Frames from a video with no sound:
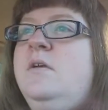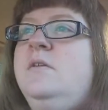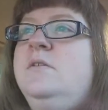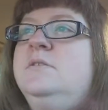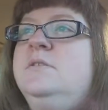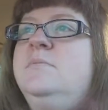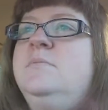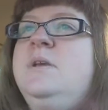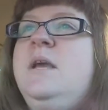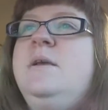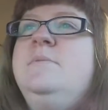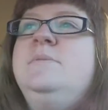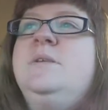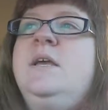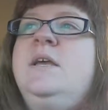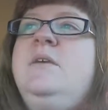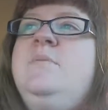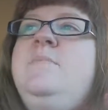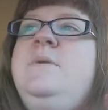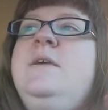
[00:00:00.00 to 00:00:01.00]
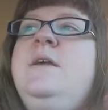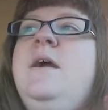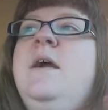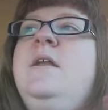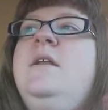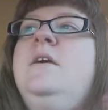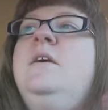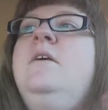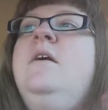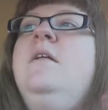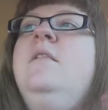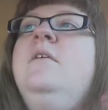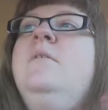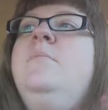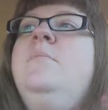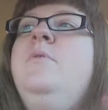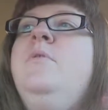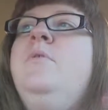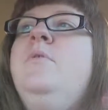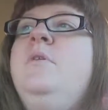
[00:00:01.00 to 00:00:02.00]
sometimes I can be kind of
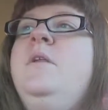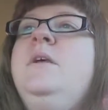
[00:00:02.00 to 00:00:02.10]
gullible,